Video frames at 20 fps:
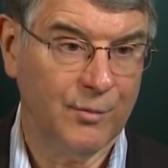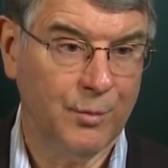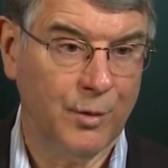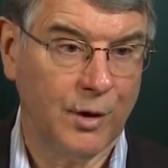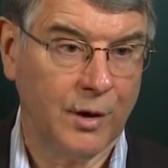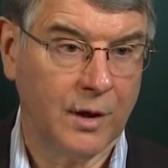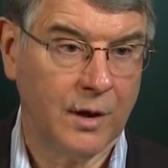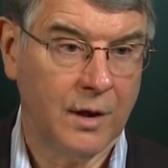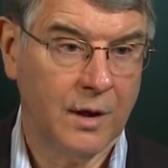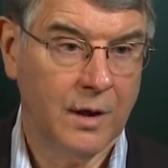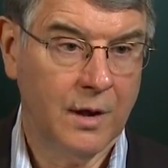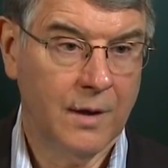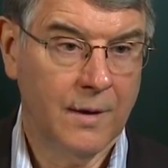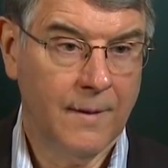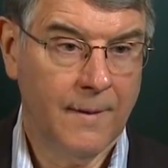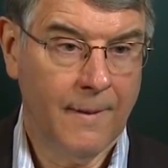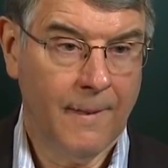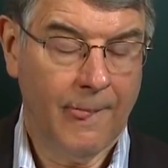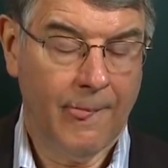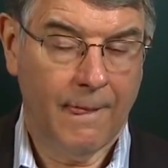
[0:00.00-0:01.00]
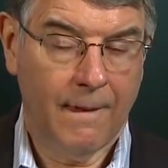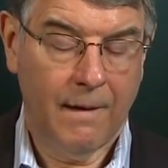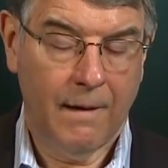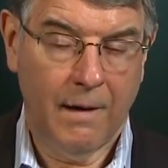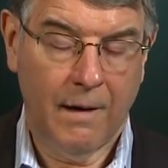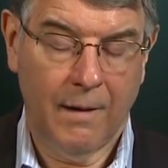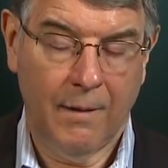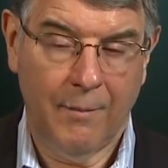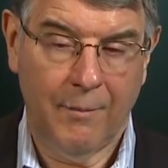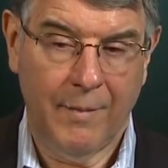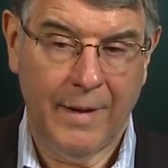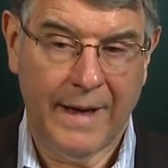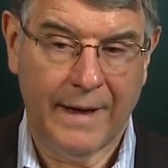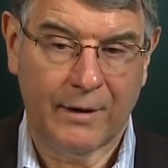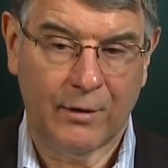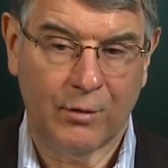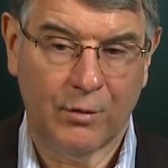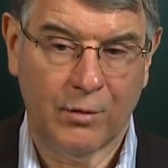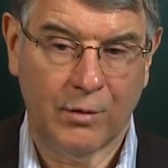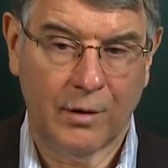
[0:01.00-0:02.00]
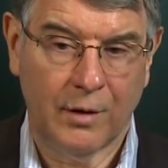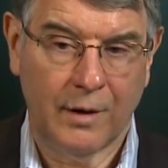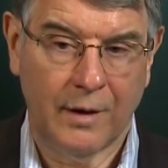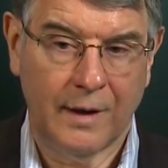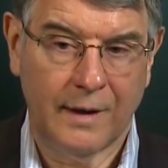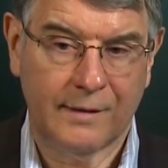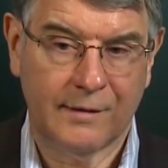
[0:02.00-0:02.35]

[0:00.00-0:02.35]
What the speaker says: book Matterhorn.